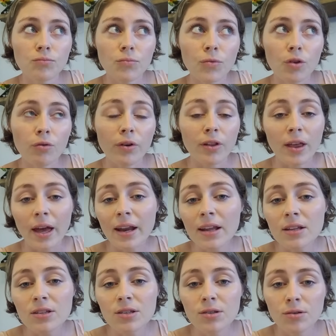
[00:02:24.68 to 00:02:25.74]

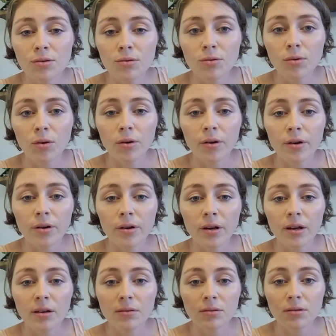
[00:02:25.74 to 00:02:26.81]
related to or
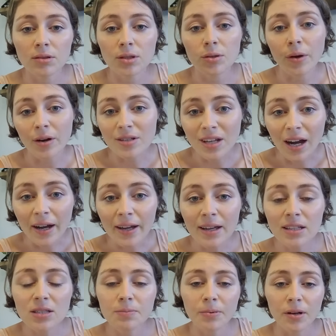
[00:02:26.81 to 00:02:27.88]
to our
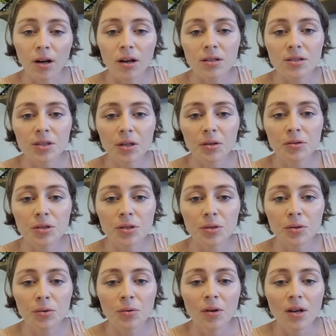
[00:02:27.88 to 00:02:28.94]
diets, but also
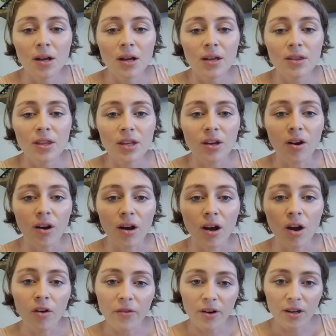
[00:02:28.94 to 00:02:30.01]
to the
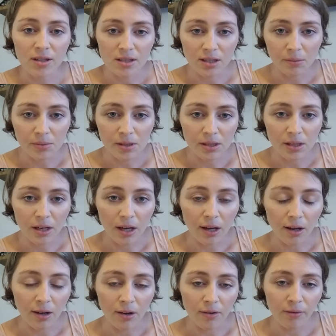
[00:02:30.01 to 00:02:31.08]
overconsumption
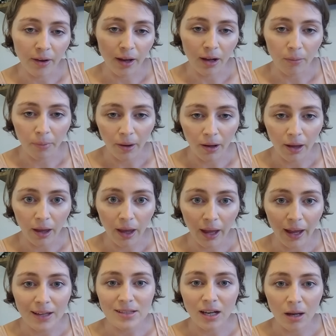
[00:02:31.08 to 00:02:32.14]
of antibi-
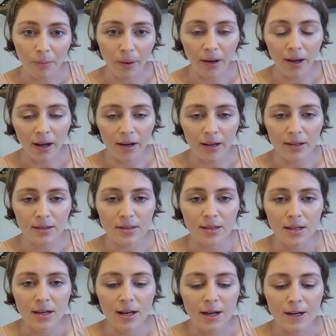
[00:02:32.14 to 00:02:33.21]
antibiotics.
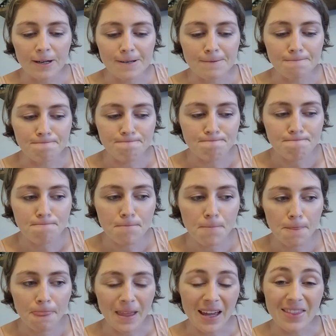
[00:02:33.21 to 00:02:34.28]
Um,
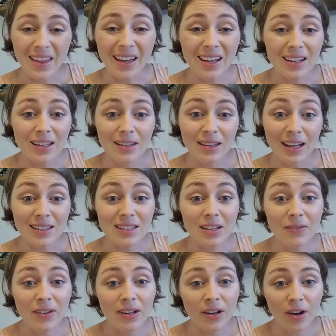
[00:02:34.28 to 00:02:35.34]
and that that's
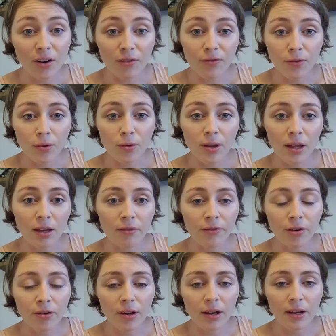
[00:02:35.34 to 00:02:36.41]
even in our food. Like if you're
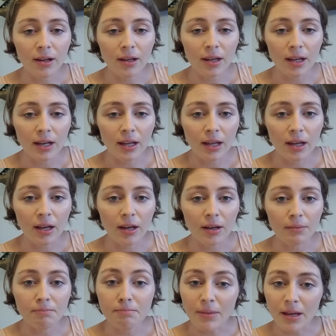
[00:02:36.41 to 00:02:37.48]
not getting
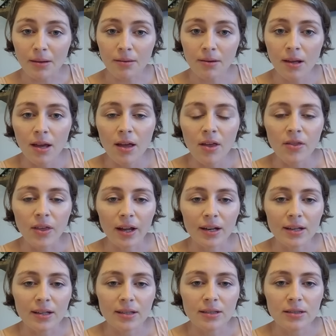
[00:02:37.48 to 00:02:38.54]
um, meat that
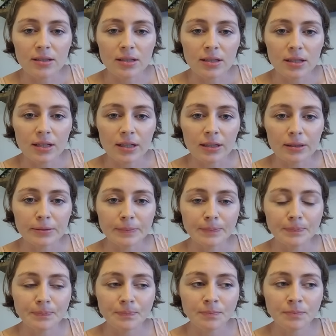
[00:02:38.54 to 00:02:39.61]
is um,